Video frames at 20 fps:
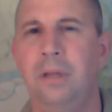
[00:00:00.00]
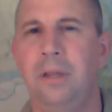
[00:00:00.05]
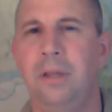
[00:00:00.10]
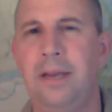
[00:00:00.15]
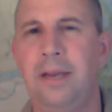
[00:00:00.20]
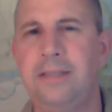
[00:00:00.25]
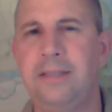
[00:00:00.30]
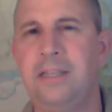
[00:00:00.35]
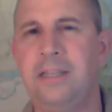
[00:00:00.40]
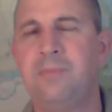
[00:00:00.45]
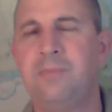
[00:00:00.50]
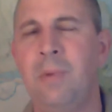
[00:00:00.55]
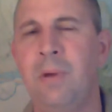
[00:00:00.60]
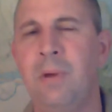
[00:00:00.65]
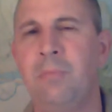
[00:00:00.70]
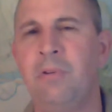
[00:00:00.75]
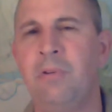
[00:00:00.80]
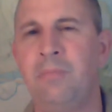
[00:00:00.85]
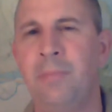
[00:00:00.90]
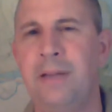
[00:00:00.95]
that as each
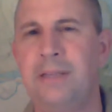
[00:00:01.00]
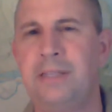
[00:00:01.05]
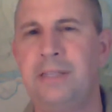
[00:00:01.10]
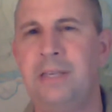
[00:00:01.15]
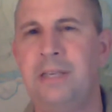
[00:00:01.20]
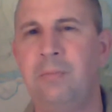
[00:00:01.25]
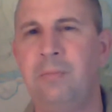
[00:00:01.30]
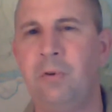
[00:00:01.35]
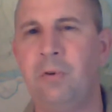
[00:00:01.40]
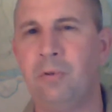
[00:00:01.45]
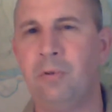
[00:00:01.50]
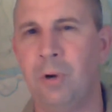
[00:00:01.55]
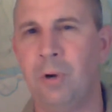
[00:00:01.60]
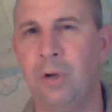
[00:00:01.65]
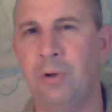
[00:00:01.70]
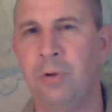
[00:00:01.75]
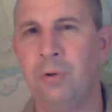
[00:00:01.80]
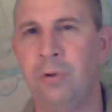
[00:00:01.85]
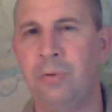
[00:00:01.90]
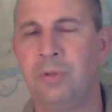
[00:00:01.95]
member of my team
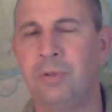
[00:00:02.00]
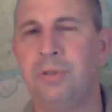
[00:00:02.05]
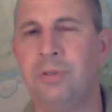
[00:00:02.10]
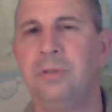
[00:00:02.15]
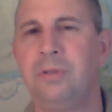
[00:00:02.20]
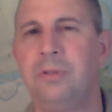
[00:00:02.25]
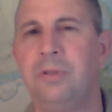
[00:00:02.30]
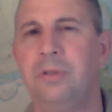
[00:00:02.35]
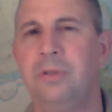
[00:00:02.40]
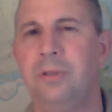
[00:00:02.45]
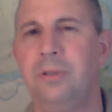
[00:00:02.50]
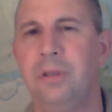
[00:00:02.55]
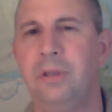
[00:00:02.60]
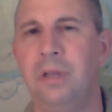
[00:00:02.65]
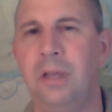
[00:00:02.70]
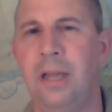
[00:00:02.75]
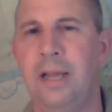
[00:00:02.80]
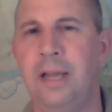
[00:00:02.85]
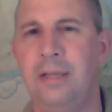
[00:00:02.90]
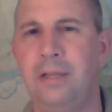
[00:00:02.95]
grows,
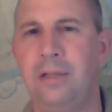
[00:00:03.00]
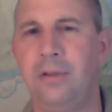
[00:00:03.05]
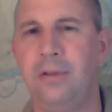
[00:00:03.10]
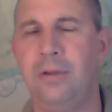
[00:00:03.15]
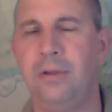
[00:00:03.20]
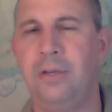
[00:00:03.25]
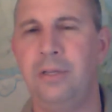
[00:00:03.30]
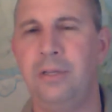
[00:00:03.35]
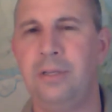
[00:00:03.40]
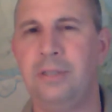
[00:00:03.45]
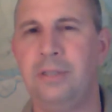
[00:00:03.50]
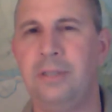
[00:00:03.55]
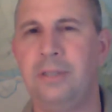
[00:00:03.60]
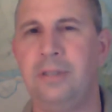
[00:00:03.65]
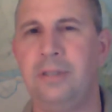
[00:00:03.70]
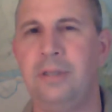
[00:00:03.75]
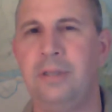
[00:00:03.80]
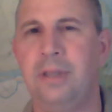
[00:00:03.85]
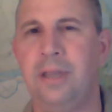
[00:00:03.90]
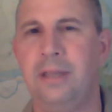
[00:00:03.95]
the likelihood
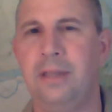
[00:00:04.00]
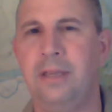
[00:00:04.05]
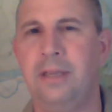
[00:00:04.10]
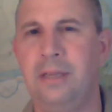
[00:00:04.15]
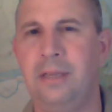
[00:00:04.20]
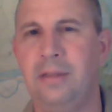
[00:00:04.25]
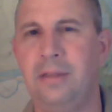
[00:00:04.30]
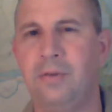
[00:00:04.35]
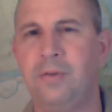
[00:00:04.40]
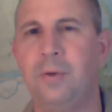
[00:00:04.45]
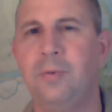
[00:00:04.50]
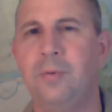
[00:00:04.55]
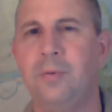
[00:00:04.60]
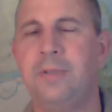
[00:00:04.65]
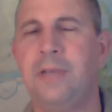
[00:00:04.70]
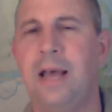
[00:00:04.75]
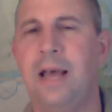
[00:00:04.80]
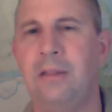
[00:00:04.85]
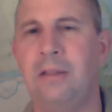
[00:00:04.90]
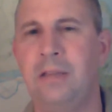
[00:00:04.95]
is that the
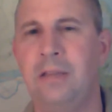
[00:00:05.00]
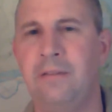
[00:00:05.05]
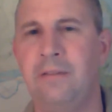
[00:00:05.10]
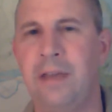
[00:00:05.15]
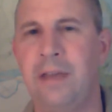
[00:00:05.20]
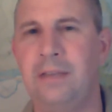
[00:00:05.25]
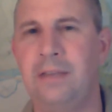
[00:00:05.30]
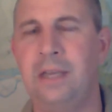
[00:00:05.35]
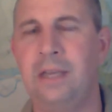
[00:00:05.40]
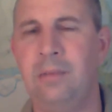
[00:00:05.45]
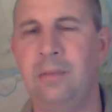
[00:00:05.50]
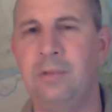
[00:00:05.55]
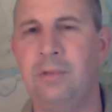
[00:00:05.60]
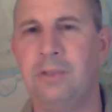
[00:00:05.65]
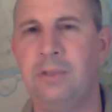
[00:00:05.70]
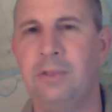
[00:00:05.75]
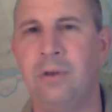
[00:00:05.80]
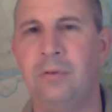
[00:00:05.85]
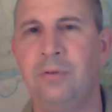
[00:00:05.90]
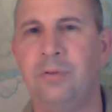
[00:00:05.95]
totality of that
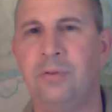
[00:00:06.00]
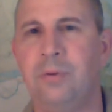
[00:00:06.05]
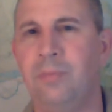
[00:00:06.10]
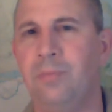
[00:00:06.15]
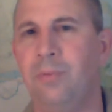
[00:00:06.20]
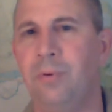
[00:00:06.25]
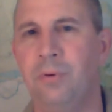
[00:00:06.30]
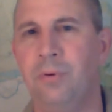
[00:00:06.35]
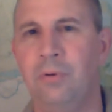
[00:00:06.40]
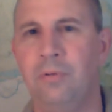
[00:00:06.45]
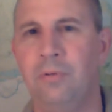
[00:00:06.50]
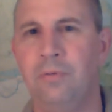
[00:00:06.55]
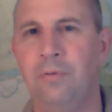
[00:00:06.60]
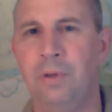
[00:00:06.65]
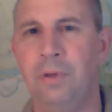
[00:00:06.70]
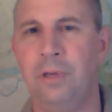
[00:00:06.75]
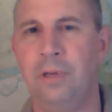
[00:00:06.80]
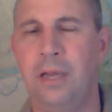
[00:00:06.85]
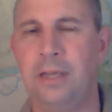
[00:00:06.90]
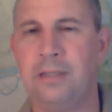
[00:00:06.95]
team is going to
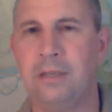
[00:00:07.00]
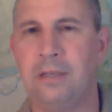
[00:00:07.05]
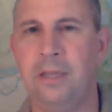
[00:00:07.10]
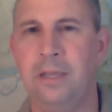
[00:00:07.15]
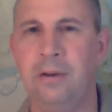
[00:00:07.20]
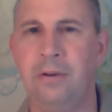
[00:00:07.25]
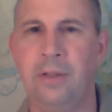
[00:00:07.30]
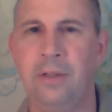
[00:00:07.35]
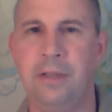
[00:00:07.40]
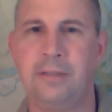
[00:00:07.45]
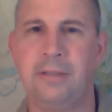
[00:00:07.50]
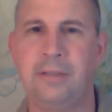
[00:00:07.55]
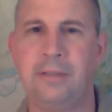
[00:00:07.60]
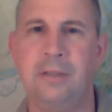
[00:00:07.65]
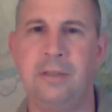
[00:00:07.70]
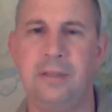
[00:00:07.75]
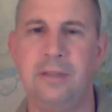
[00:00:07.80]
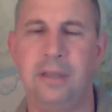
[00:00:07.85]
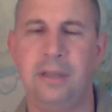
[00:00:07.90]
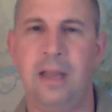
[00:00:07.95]
improve. And as a leader, that's
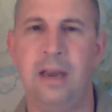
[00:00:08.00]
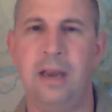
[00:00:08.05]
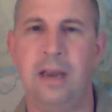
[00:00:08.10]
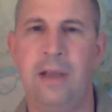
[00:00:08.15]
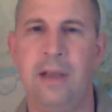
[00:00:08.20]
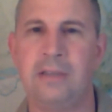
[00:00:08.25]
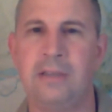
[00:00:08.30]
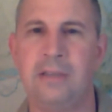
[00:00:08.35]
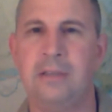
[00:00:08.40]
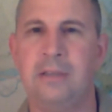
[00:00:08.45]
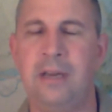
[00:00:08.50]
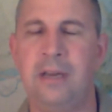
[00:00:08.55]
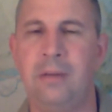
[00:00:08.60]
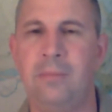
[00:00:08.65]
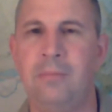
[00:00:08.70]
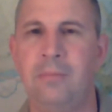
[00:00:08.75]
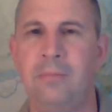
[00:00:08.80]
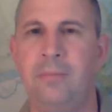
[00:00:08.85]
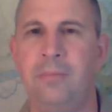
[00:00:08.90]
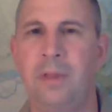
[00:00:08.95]
the kind of action that
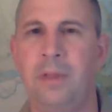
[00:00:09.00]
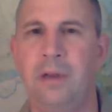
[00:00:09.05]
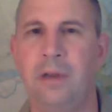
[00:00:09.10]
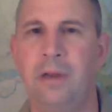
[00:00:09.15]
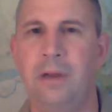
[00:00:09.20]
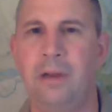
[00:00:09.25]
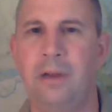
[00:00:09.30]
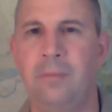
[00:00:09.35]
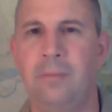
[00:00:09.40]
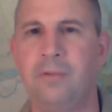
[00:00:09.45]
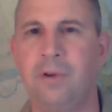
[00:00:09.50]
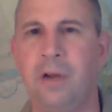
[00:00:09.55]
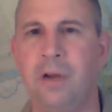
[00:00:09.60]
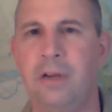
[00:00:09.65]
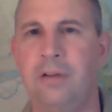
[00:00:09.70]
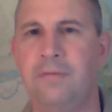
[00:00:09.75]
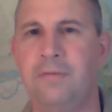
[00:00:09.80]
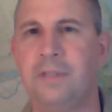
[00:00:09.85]
I'm trying to